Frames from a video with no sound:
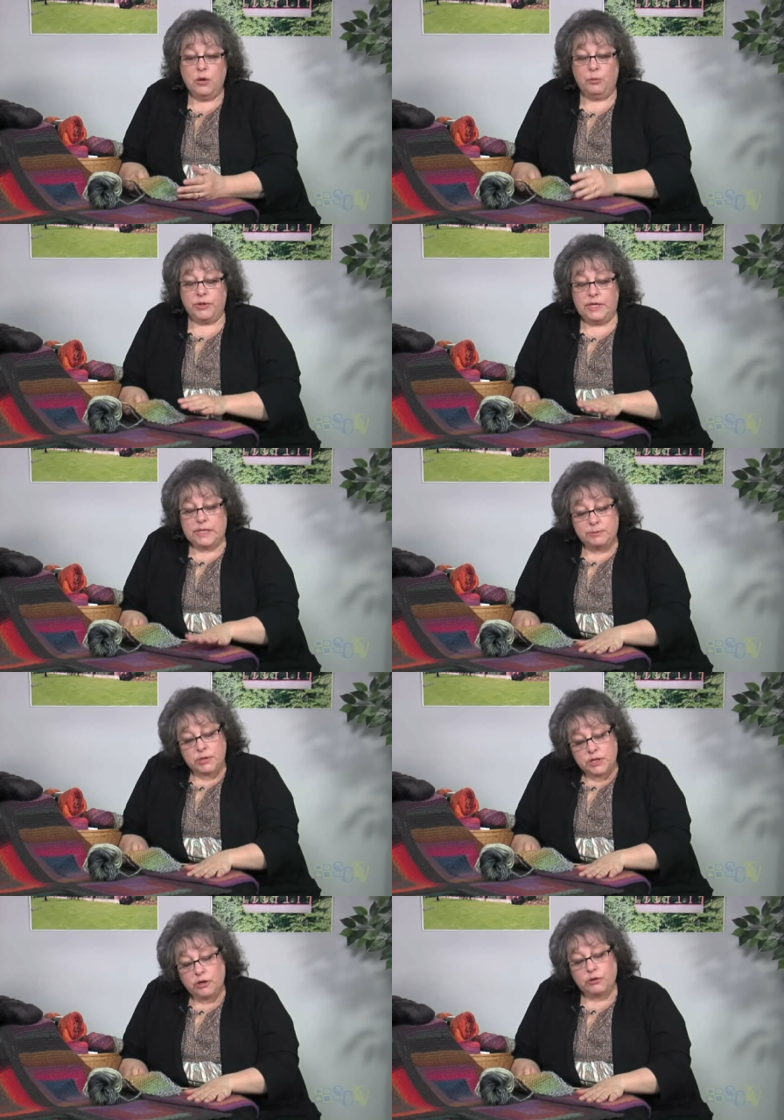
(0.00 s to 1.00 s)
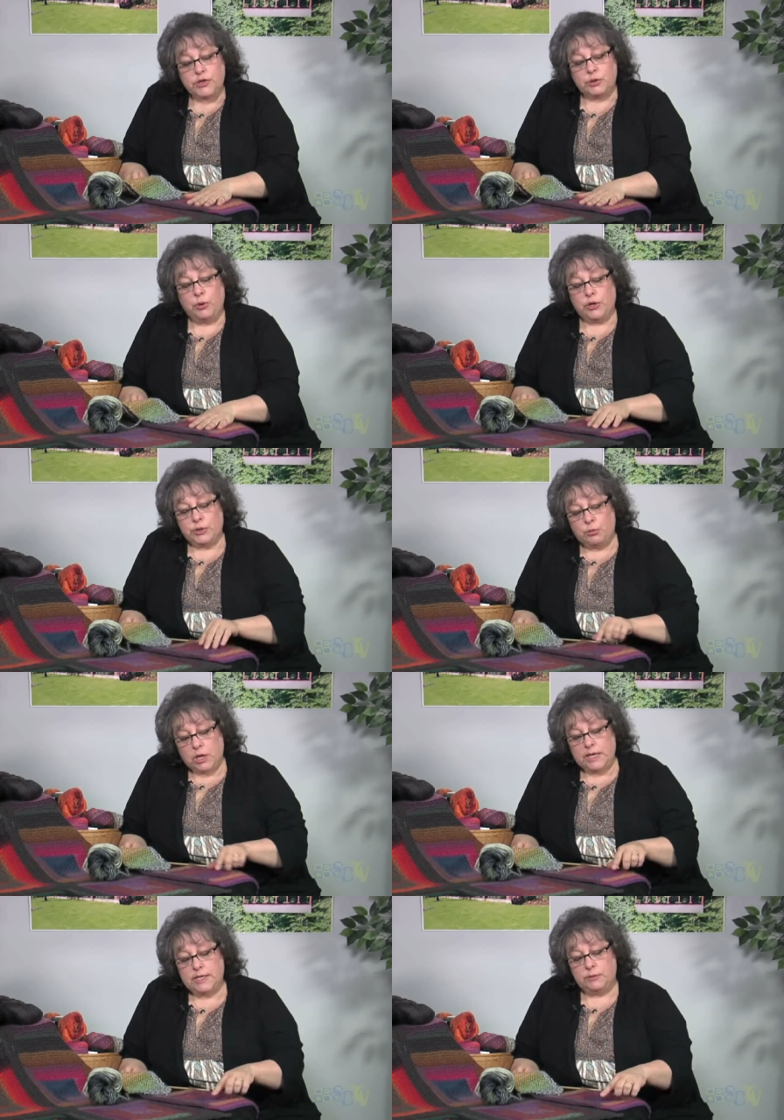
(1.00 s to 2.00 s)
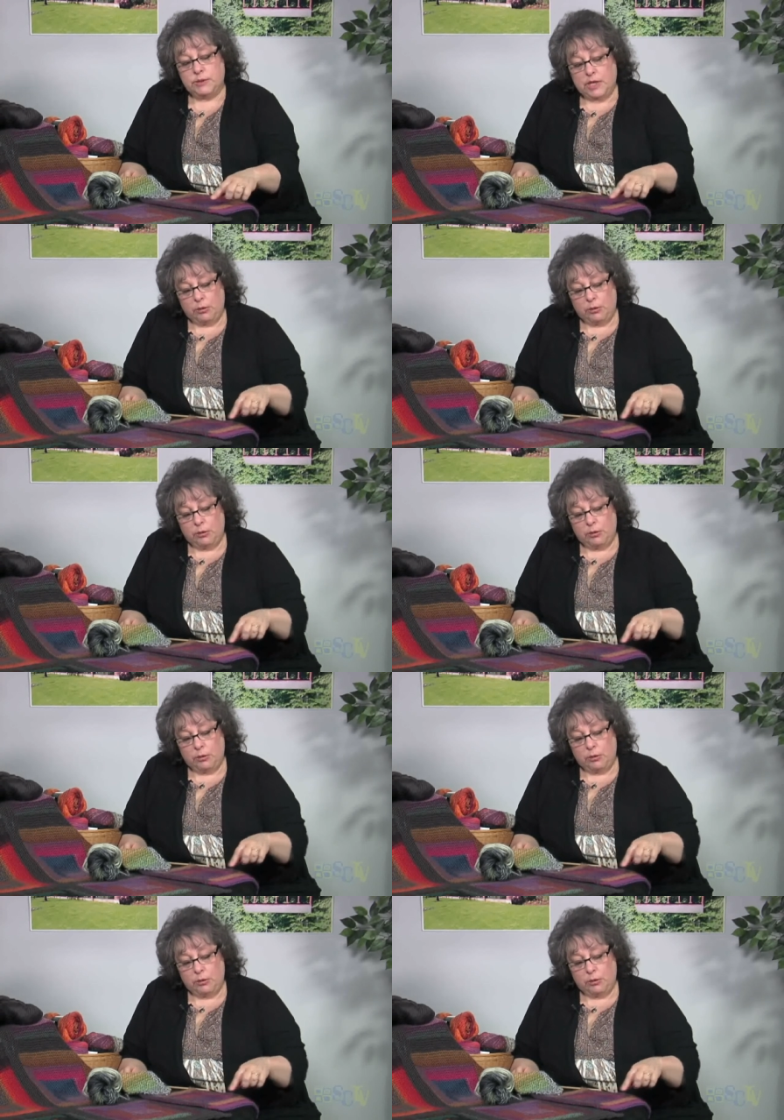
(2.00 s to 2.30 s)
With these particular squares, what I did was I